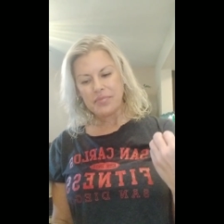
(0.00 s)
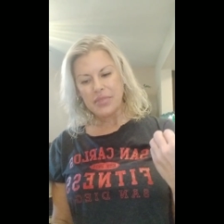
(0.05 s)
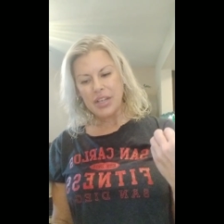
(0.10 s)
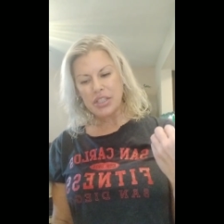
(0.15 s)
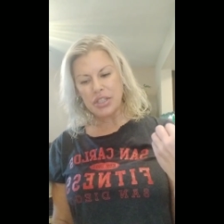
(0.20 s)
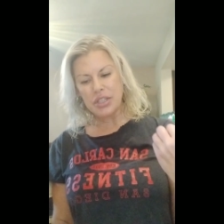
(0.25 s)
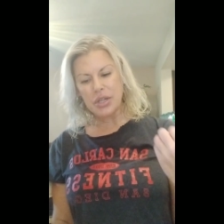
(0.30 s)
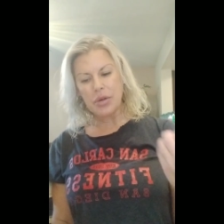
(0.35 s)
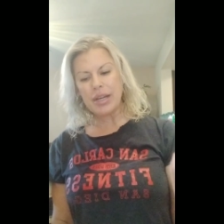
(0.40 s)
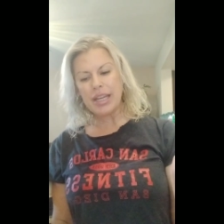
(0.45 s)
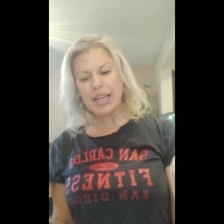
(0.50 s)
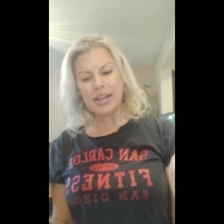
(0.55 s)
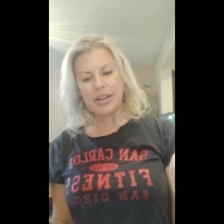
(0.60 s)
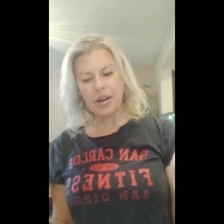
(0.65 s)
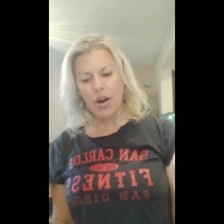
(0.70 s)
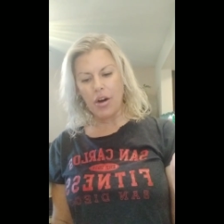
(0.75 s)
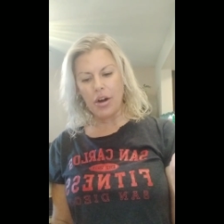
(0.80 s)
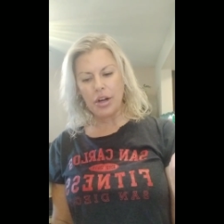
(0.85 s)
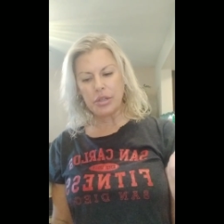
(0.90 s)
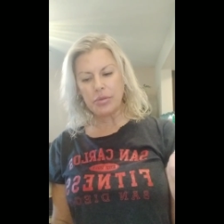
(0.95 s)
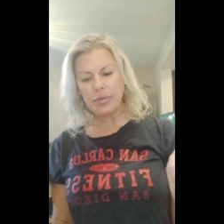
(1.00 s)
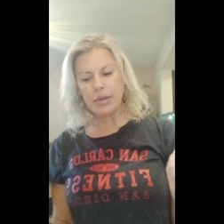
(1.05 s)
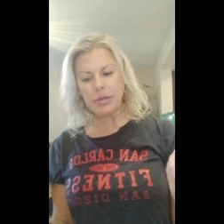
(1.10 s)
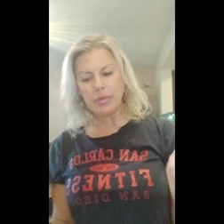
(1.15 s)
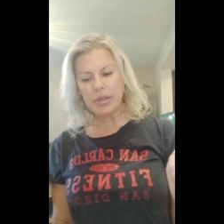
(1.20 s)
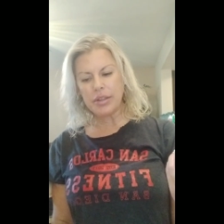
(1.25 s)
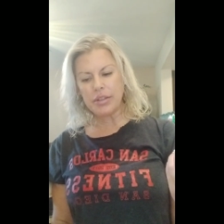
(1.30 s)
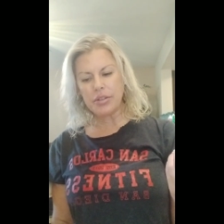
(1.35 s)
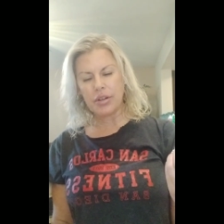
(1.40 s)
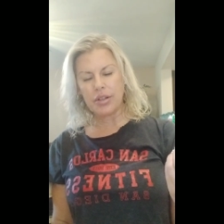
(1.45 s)
So again, arguing
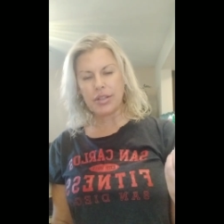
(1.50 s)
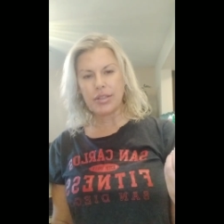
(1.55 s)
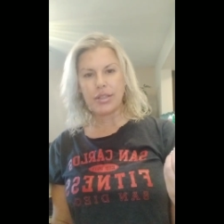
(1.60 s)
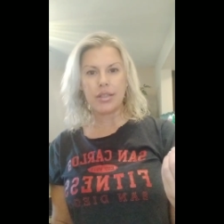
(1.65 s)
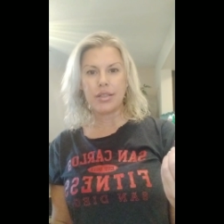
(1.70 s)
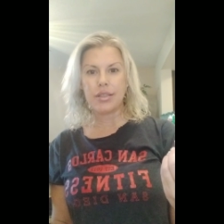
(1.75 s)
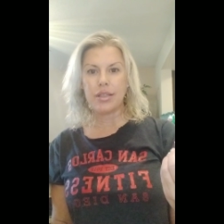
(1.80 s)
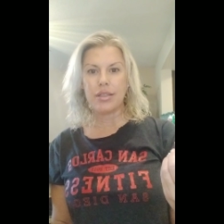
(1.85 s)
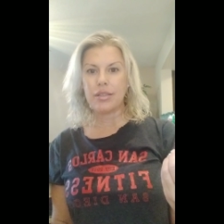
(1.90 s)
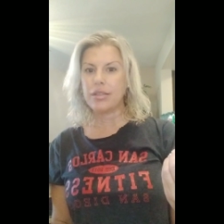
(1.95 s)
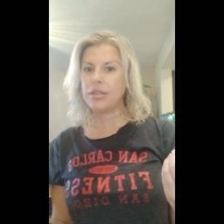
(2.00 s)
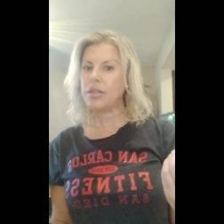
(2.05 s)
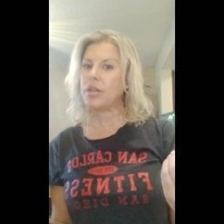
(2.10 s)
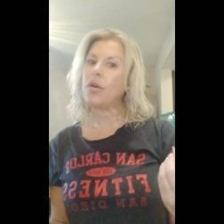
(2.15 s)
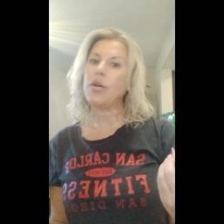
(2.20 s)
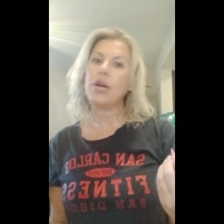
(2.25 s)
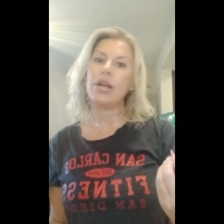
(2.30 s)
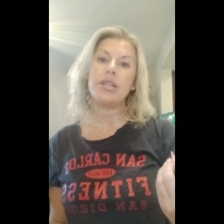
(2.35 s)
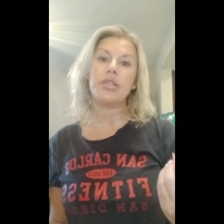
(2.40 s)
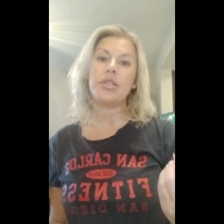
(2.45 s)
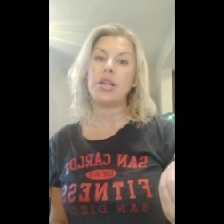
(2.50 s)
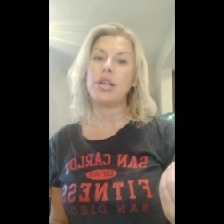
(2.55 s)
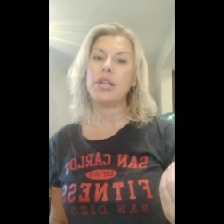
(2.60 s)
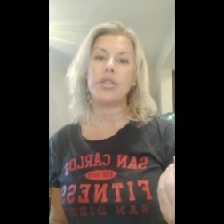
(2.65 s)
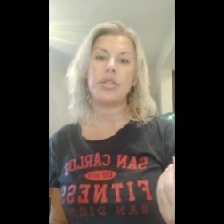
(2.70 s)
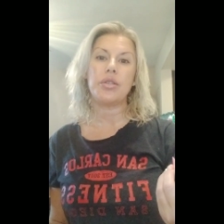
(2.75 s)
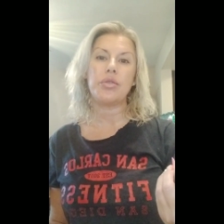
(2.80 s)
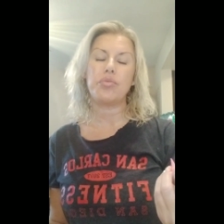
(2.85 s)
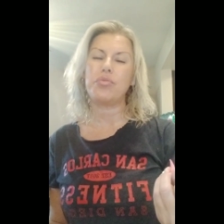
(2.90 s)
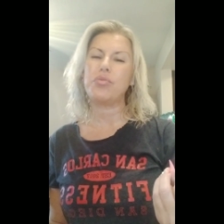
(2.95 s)
with a narcissist, no,
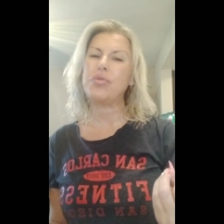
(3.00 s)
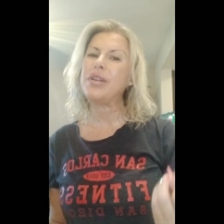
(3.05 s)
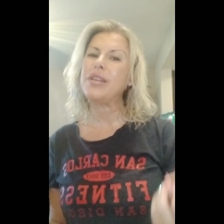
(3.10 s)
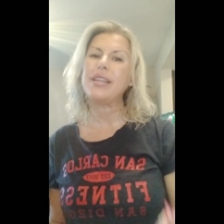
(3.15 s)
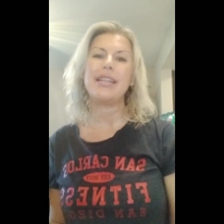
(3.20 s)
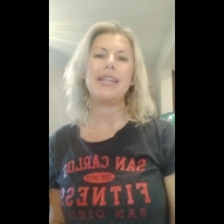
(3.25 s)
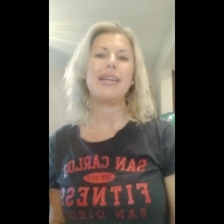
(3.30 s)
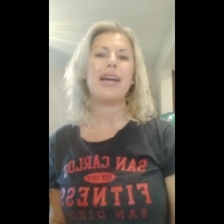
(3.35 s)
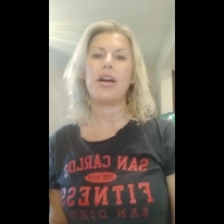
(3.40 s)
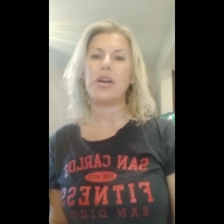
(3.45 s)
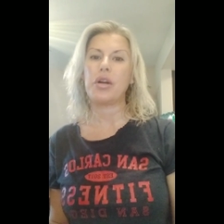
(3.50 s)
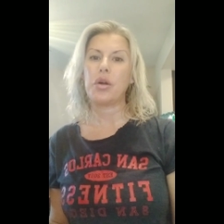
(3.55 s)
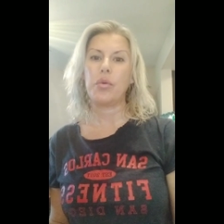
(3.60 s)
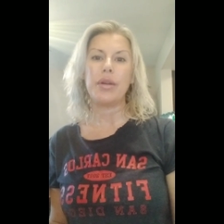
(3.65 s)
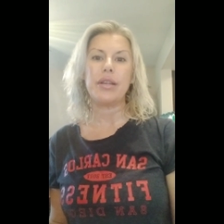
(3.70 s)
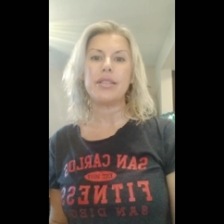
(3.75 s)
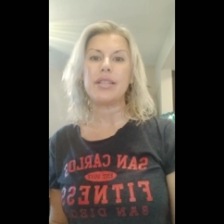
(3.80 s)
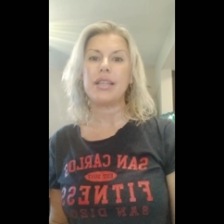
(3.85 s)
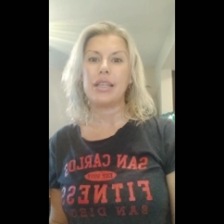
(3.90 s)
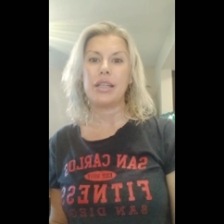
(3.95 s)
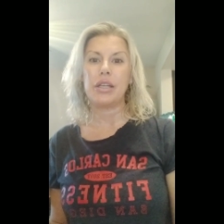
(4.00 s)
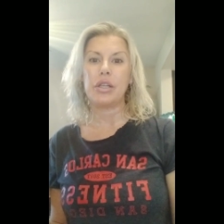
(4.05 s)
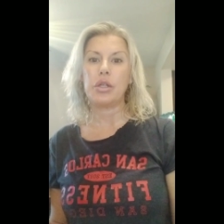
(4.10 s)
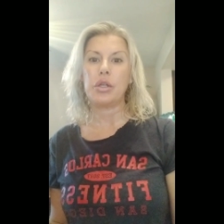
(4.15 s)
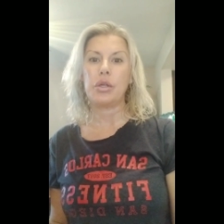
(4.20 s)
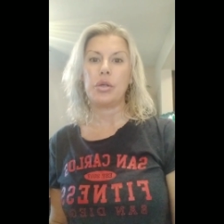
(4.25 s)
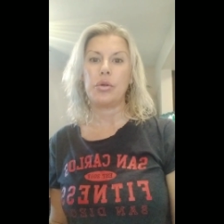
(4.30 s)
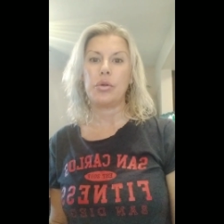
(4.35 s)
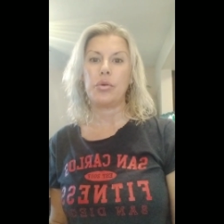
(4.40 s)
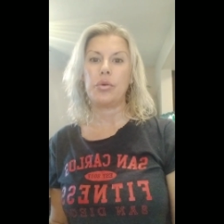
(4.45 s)
it's really not going to get
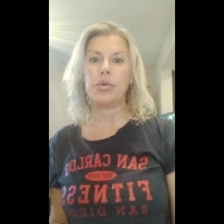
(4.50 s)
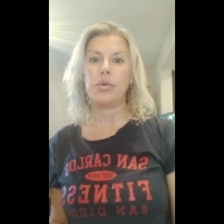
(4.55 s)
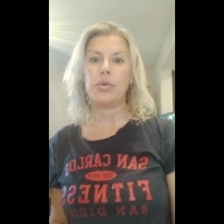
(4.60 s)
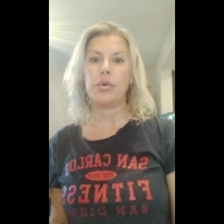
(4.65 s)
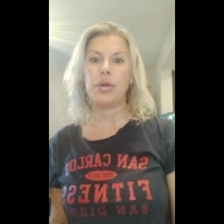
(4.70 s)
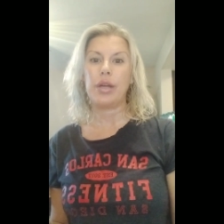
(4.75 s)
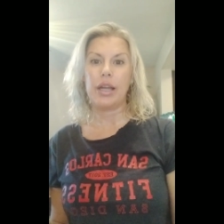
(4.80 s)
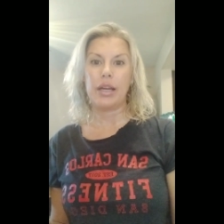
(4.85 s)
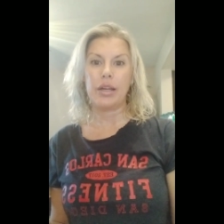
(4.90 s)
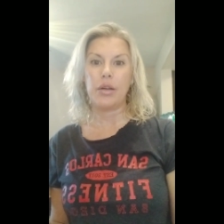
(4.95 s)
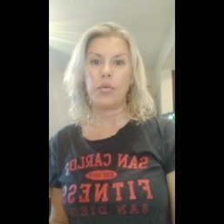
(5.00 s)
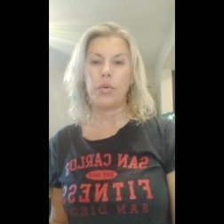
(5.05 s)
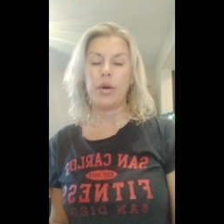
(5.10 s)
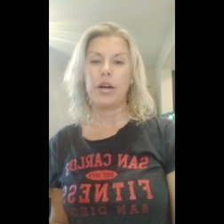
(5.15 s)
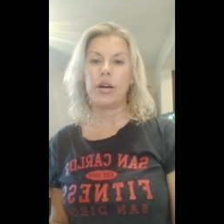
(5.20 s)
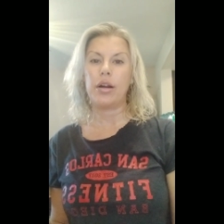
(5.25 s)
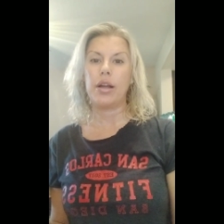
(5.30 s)
you anywhere.